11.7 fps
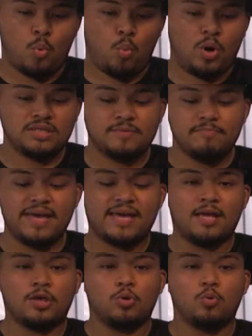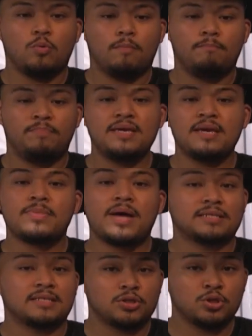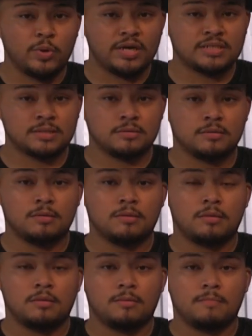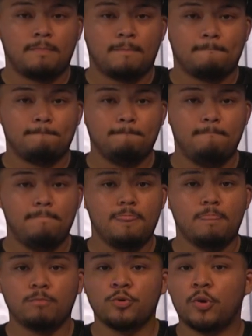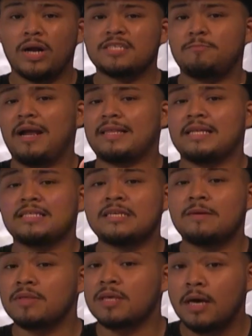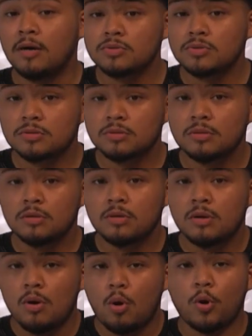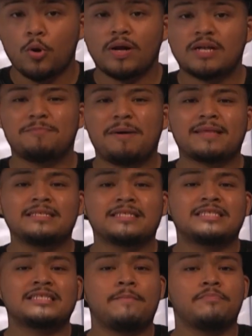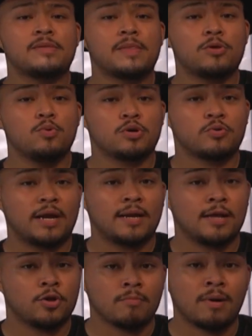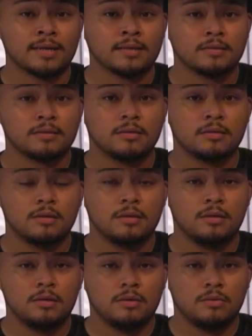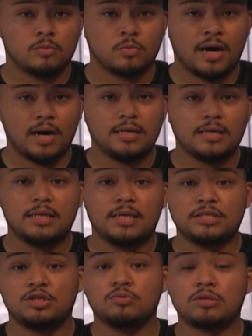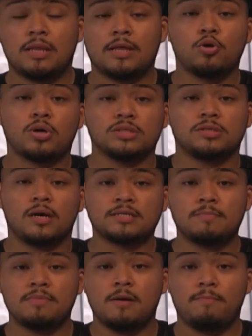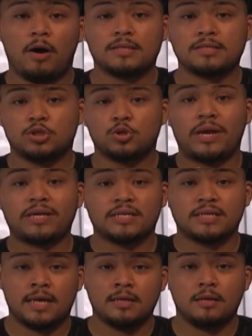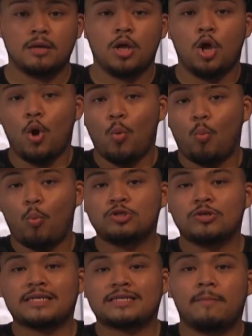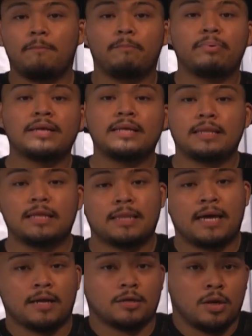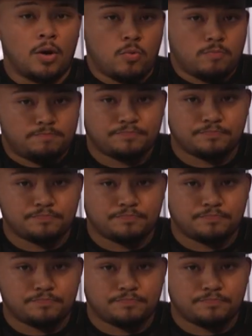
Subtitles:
What's making you be in that situation? You're expecting something else, or you're expecting something that you created in your mind, right? She was all like, you can talk to me about the situation again once you had completely let it go,